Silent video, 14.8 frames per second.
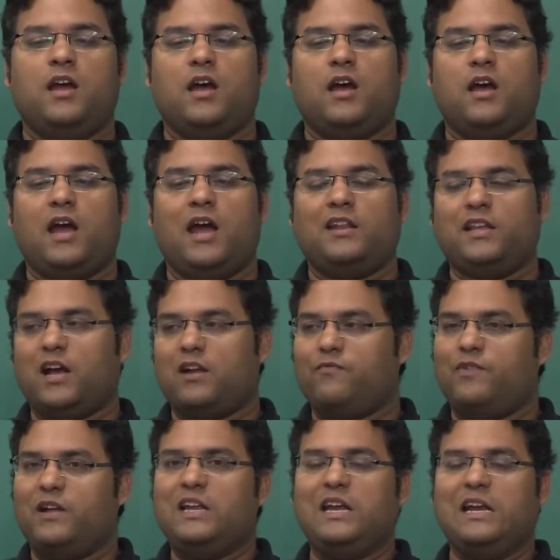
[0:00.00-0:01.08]
and they are
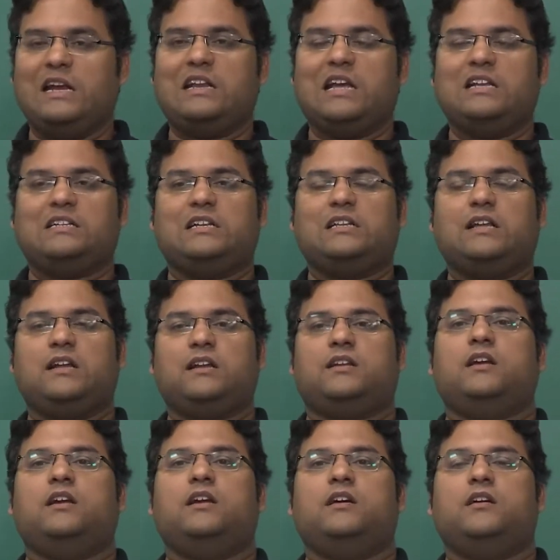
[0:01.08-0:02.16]
very intense in their
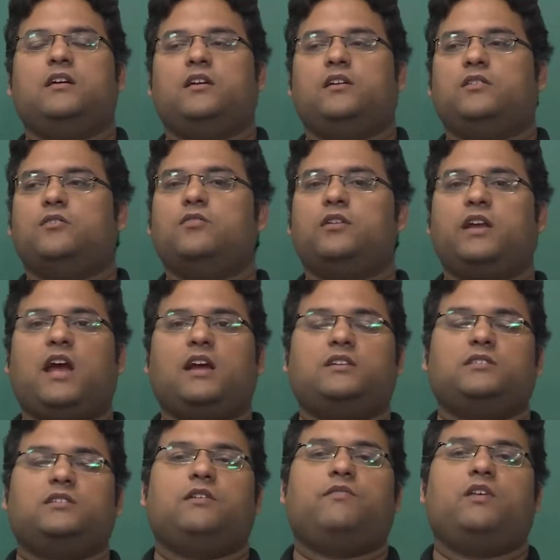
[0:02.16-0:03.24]

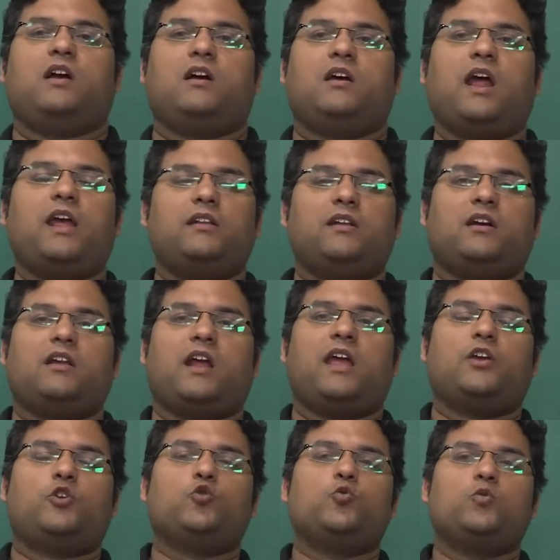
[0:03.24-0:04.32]
reactions. If they are crying, they're
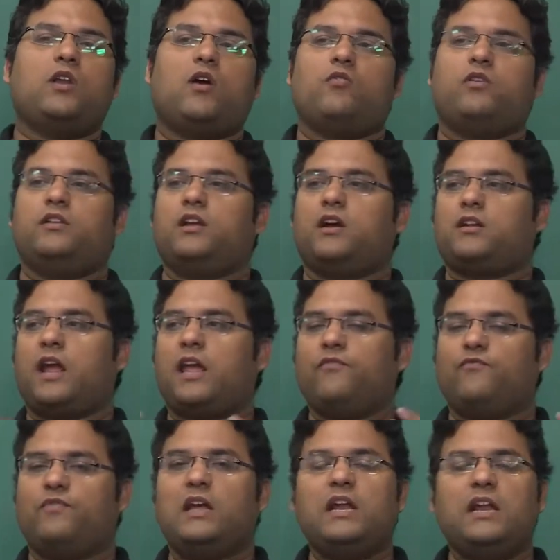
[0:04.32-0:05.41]
crying too loudly, they're
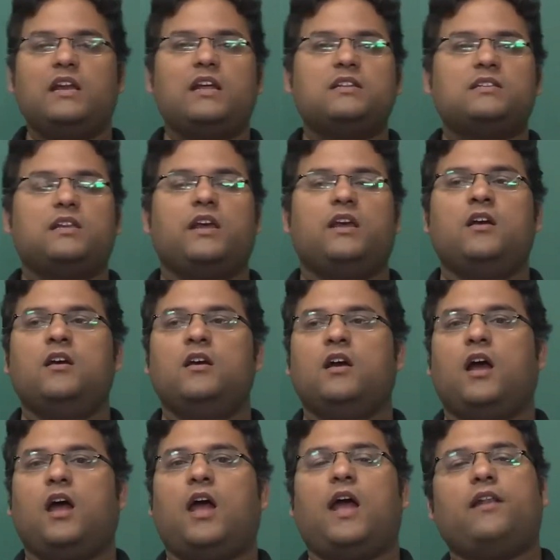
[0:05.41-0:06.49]
crying very intensely,
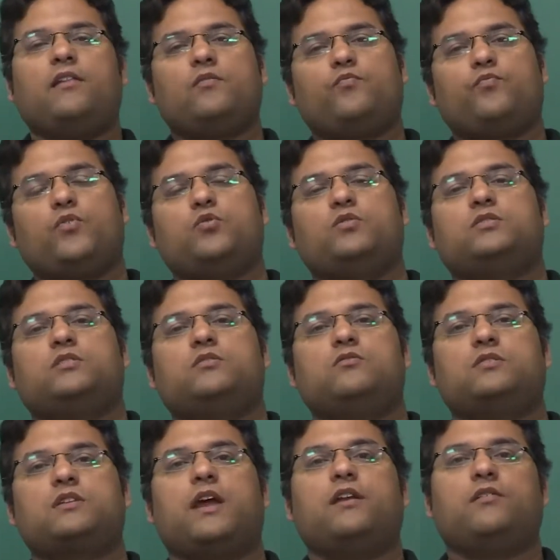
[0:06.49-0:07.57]
and
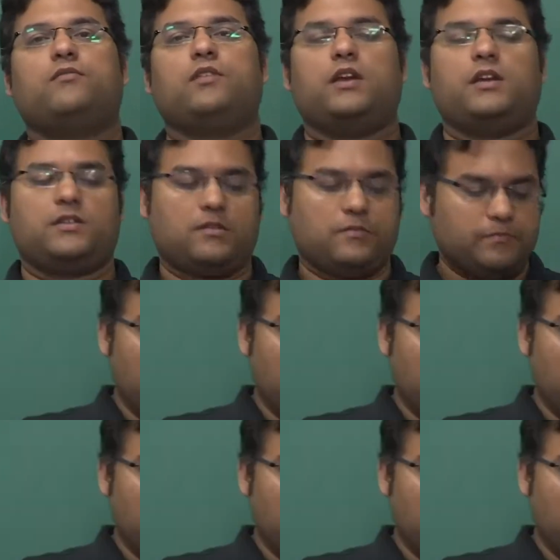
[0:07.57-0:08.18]
those kind of things.